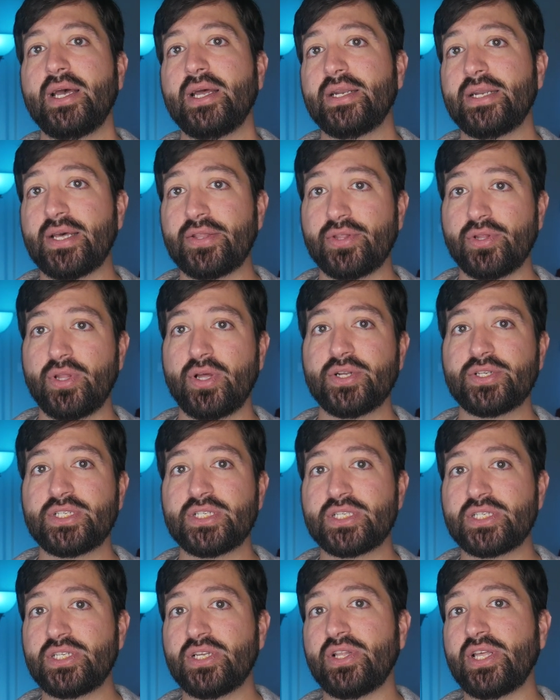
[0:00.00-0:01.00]
Now, the launch
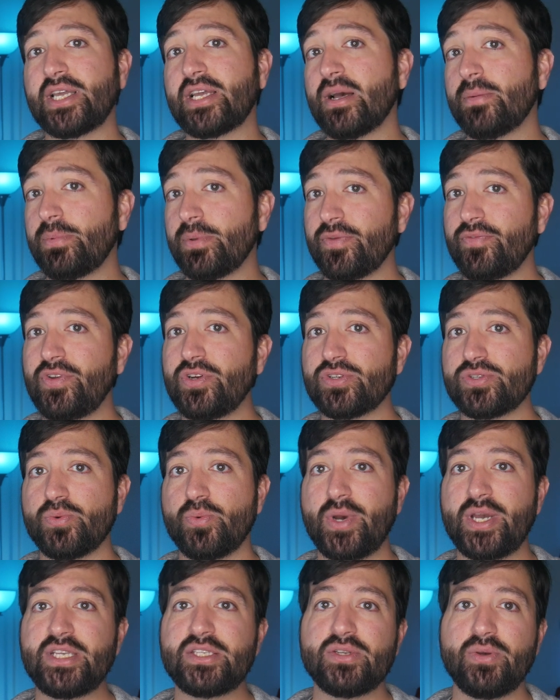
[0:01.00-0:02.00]
is still a couple of years
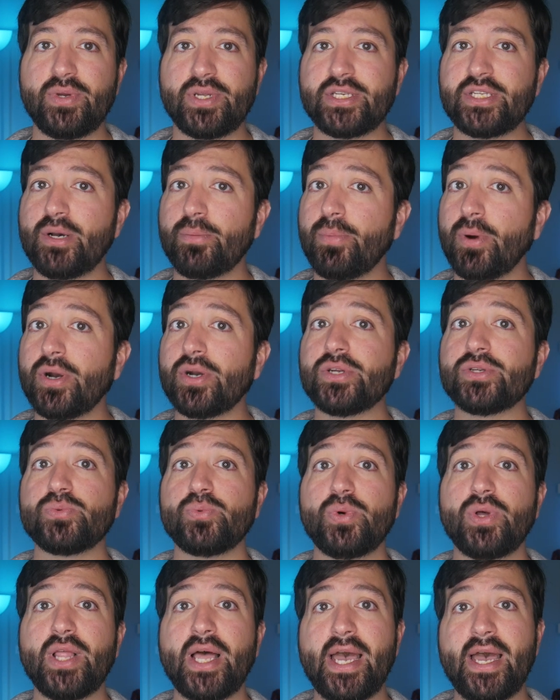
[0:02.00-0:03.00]
away, so Intel partners
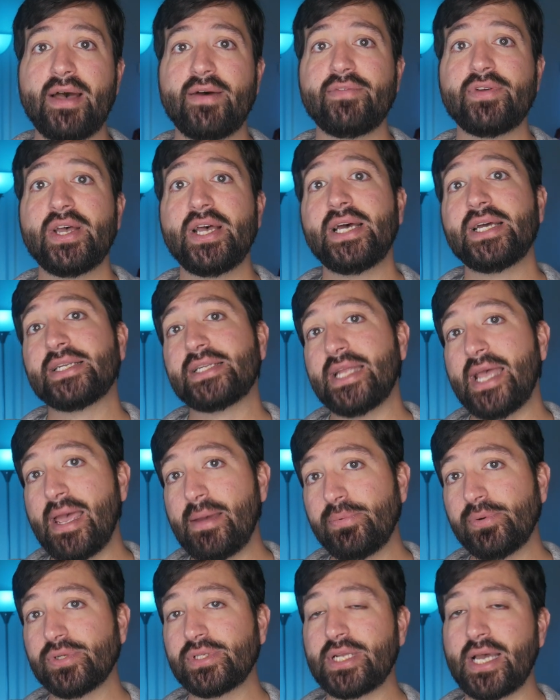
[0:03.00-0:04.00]
will have
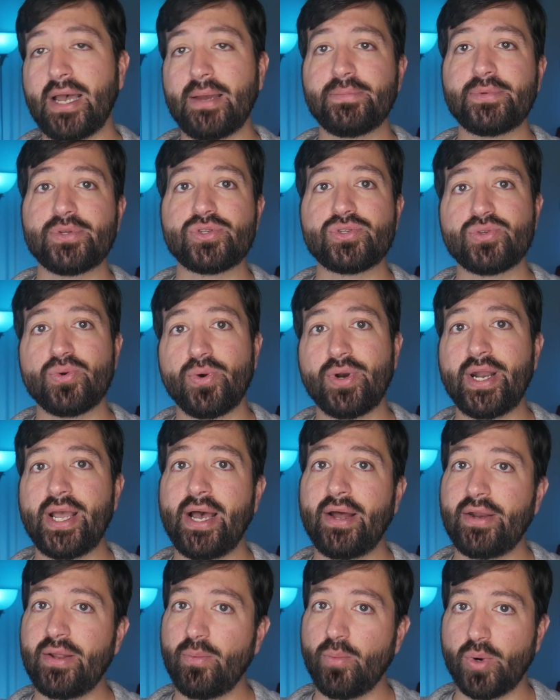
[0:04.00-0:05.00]
ample time to sort
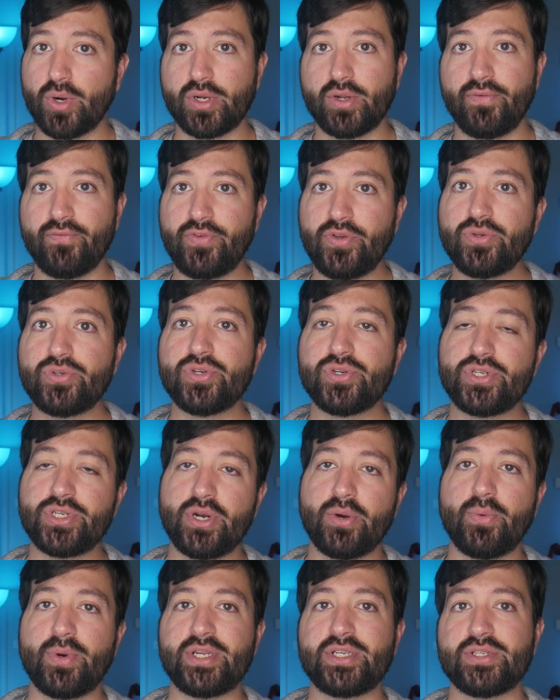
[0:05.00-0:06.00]
out and work on future
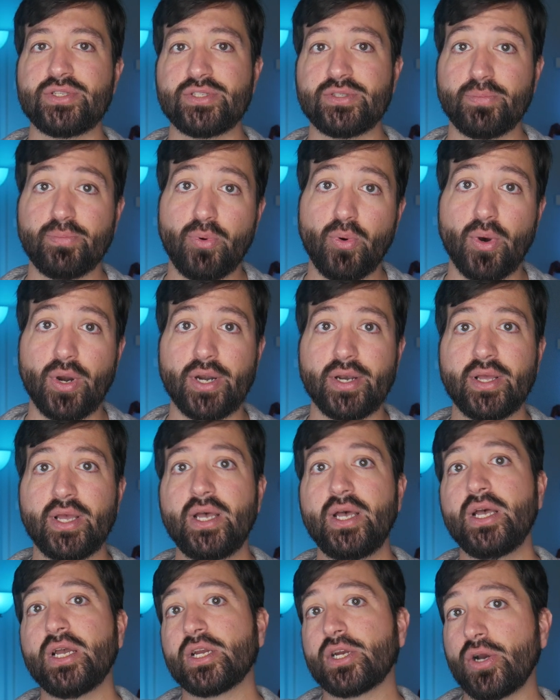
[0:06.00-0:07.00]
generation support.
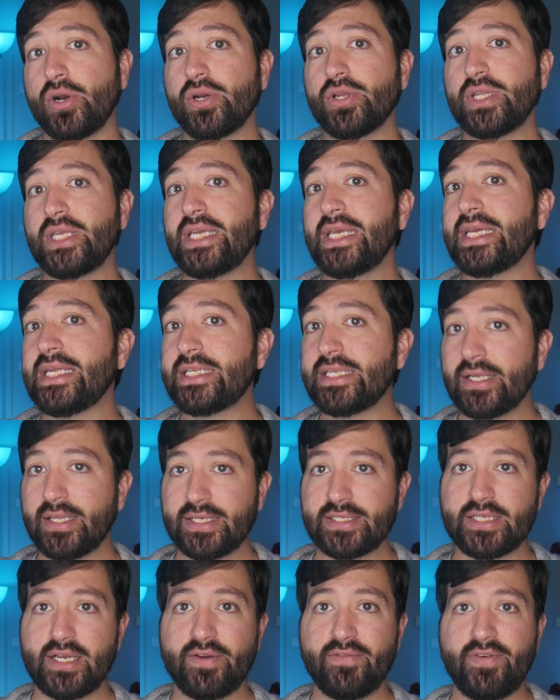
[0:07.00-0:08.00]
Currently, Intel
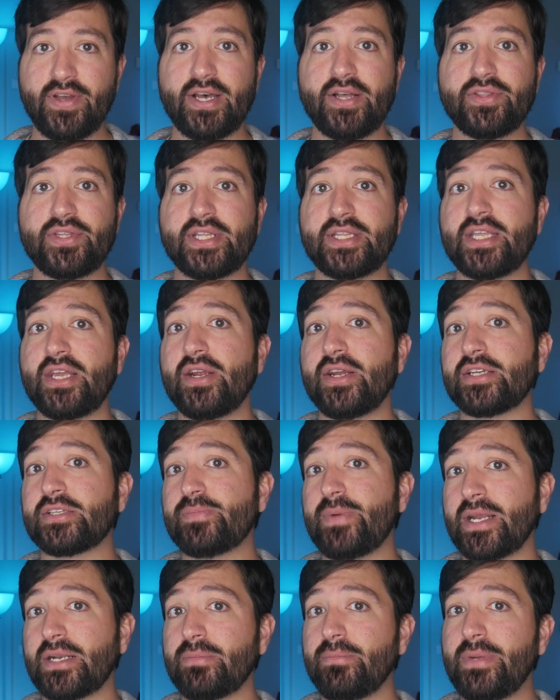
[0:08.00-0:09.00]
has unveiled that they
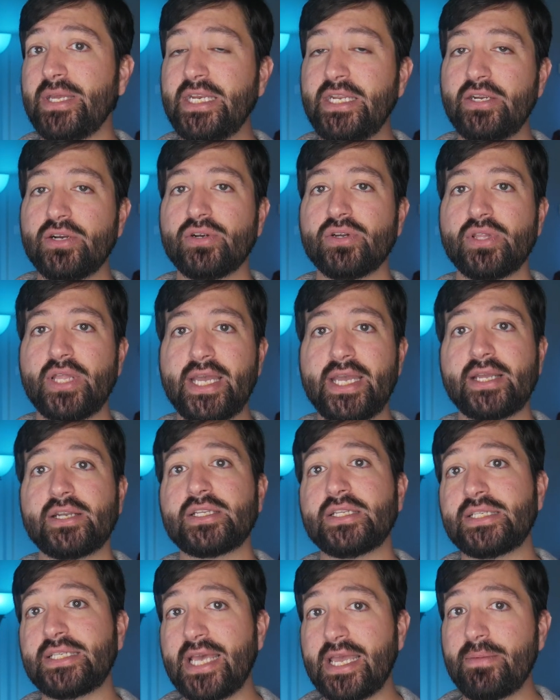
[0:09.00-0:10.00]
expect Meteor Lake
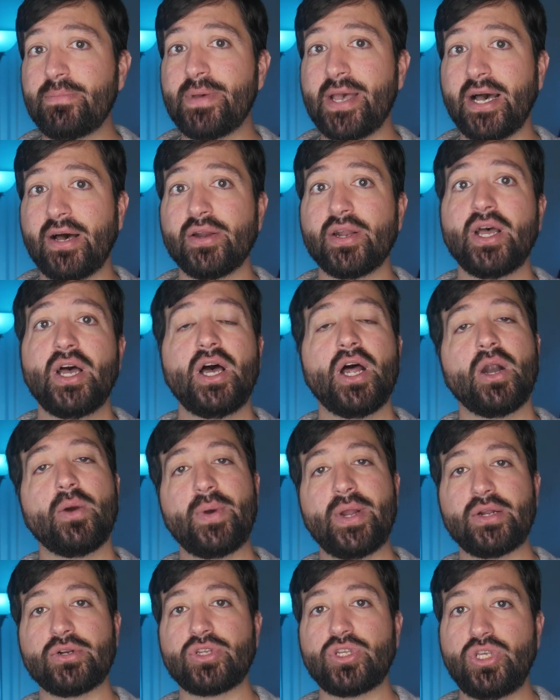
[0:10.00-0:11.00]
to tape out
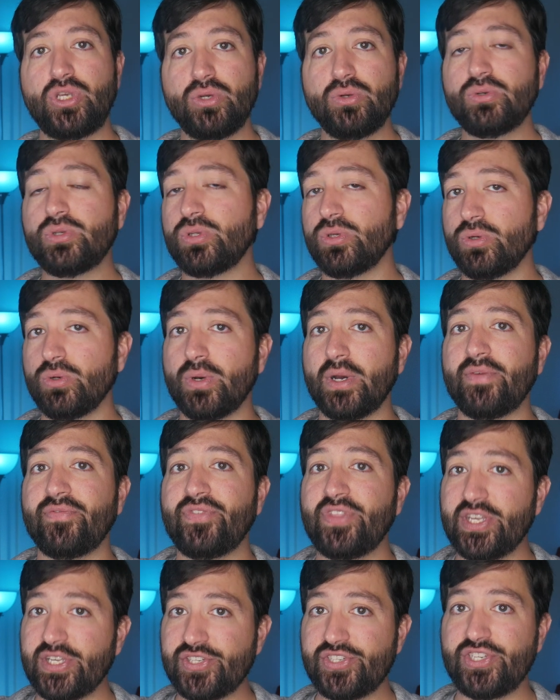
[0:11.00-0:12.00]
around Q two
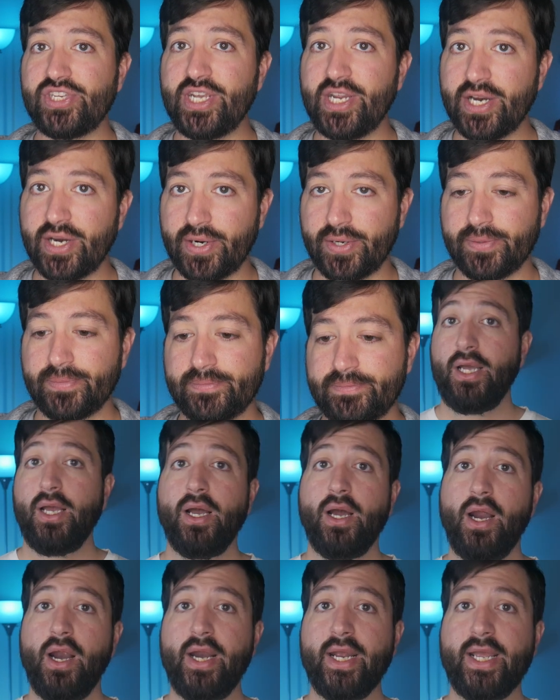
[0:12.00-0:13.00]
of this year.
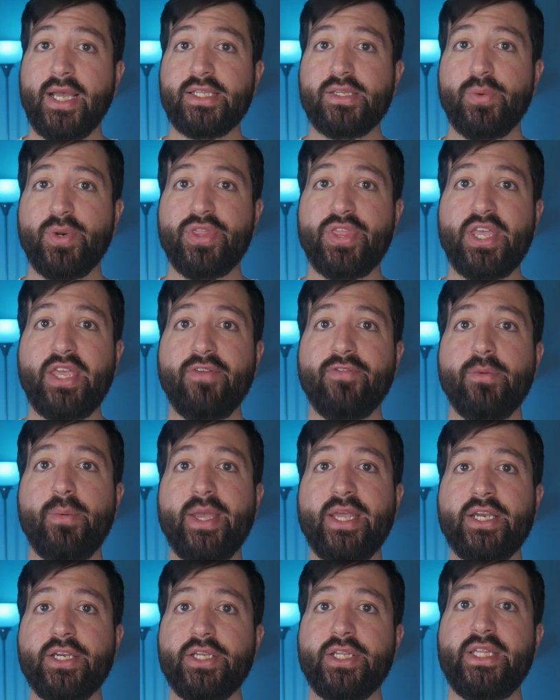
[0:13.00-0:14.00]
Alright guys, I want to thank you for
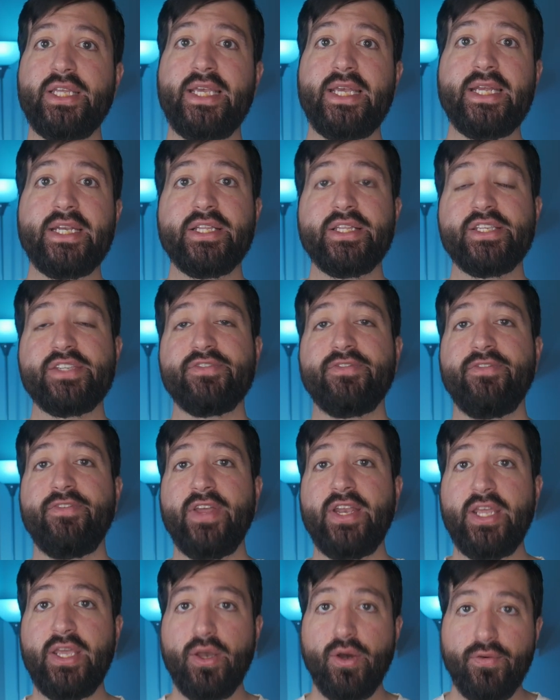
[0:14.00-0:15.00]
making it to the end of this
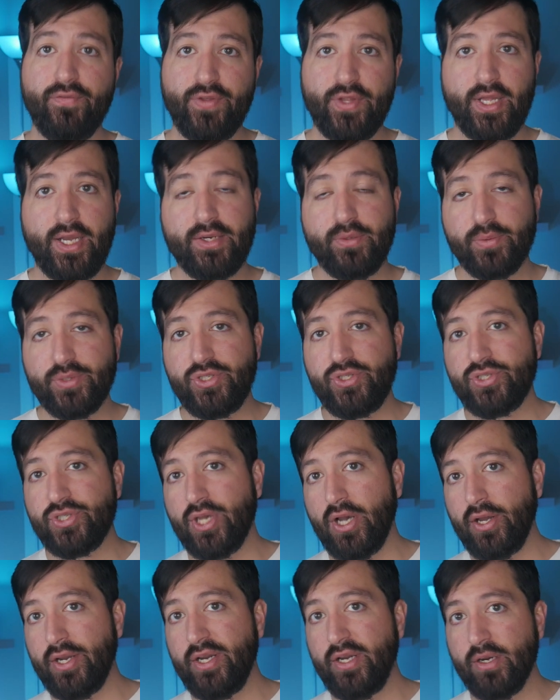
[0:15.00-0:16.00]
video. If you liked what you
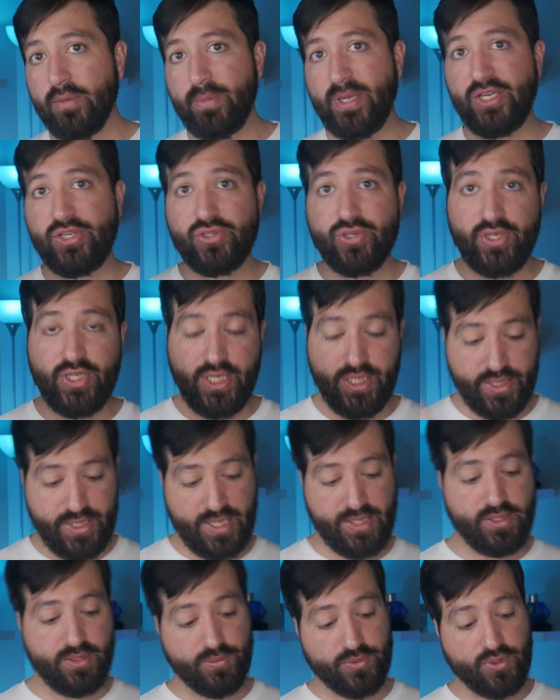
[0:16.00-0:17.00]
saw here, make sure you hit
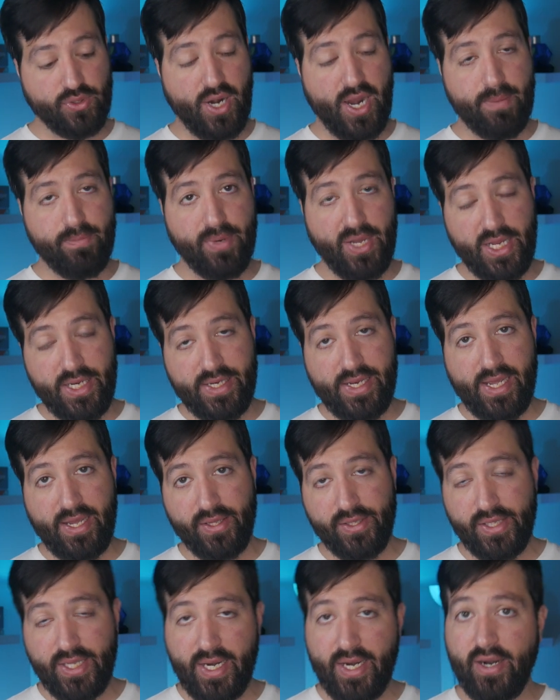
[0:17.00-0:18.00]
that subscribe button
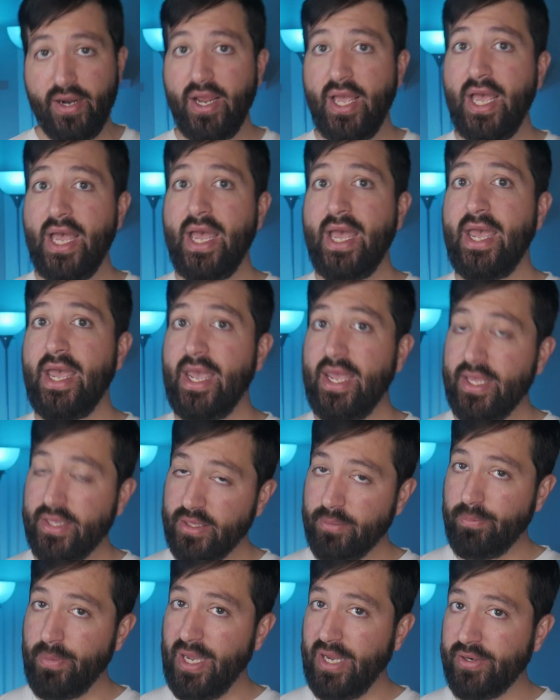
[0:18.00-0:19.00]
down there, hit
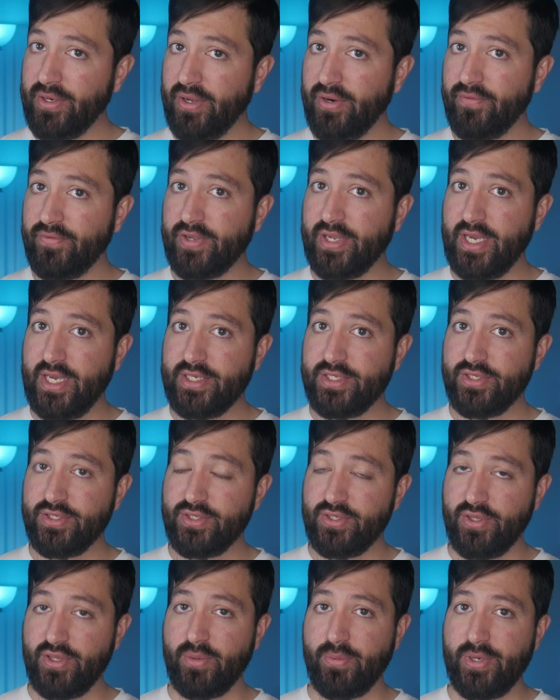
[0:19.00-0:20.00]
the bell notification
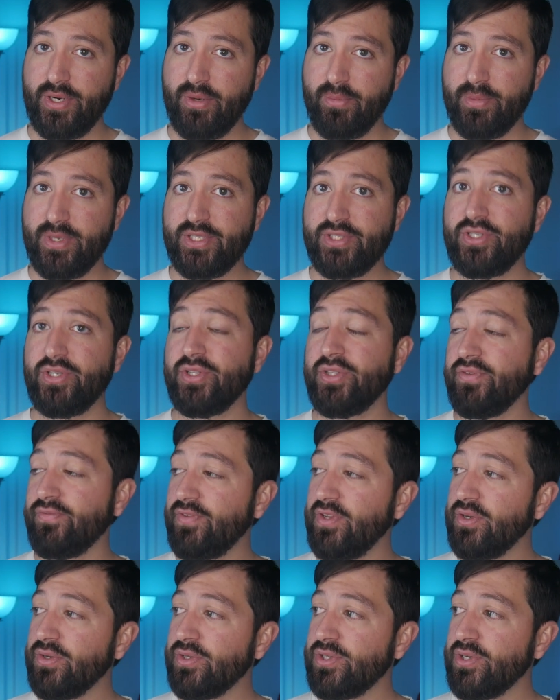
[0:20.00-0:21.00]
so that we don't miss you in the
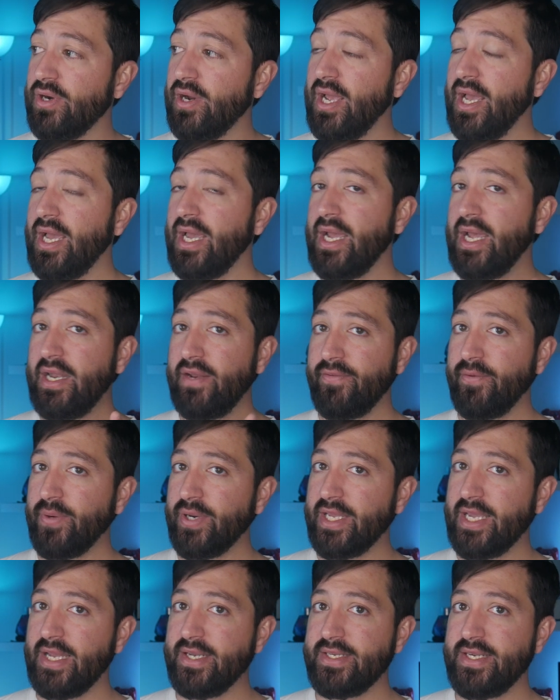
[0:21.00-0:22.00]
future, and if you want
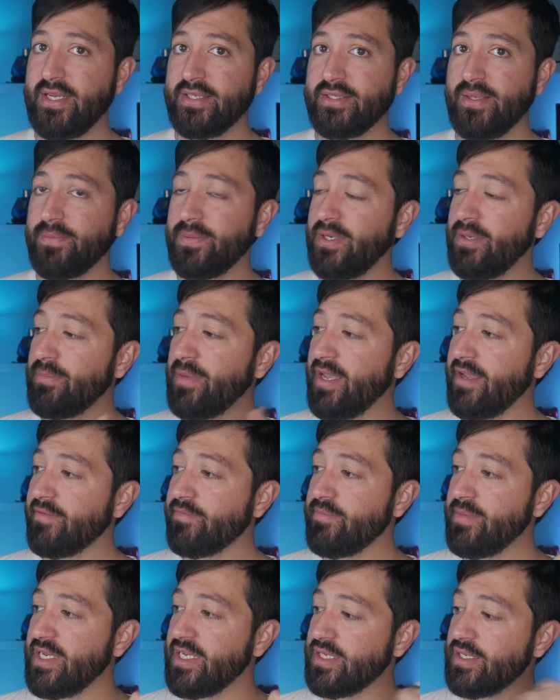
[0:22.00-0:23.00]
to catch out something you may have
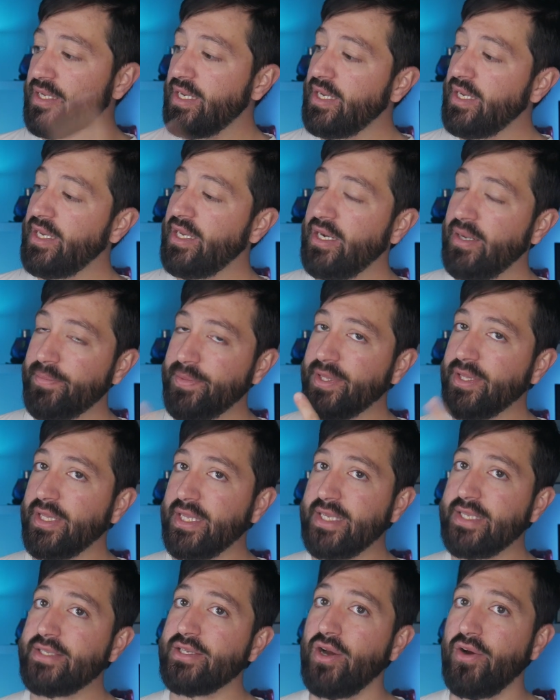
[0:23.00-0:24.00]
missed, hit up the
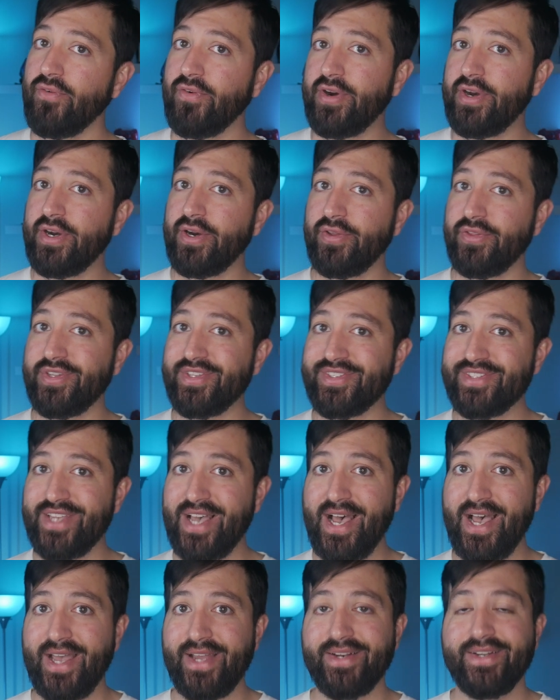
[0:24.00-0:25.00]
links over here on this
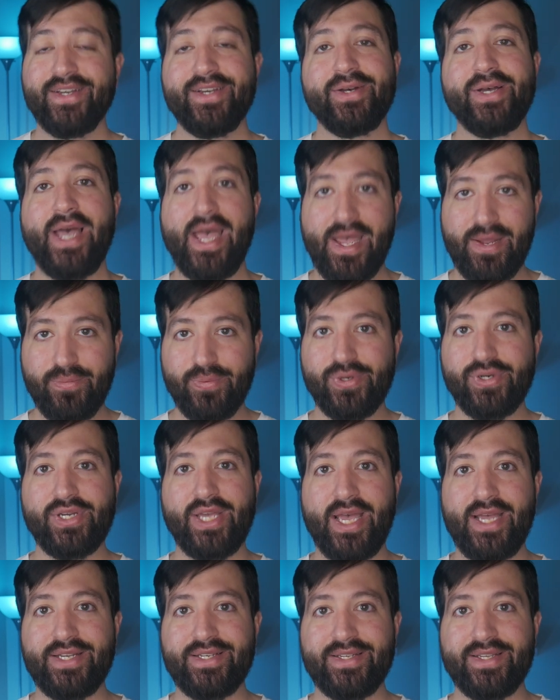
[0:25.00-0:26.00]
side, and we'll
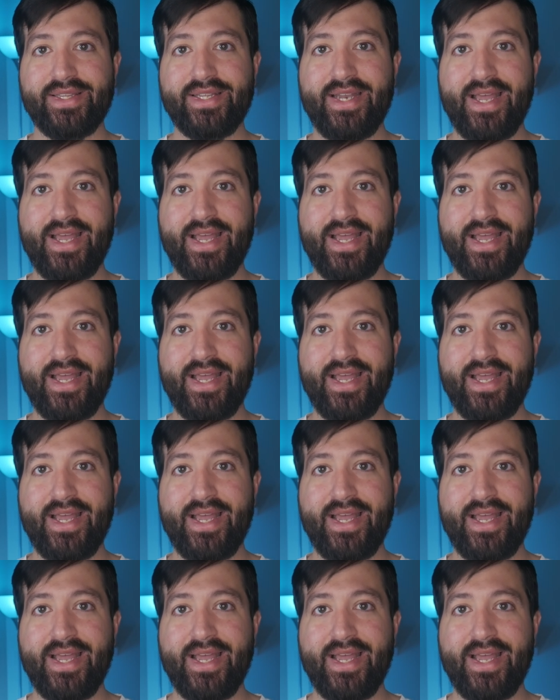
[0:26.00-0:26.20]
catch you in the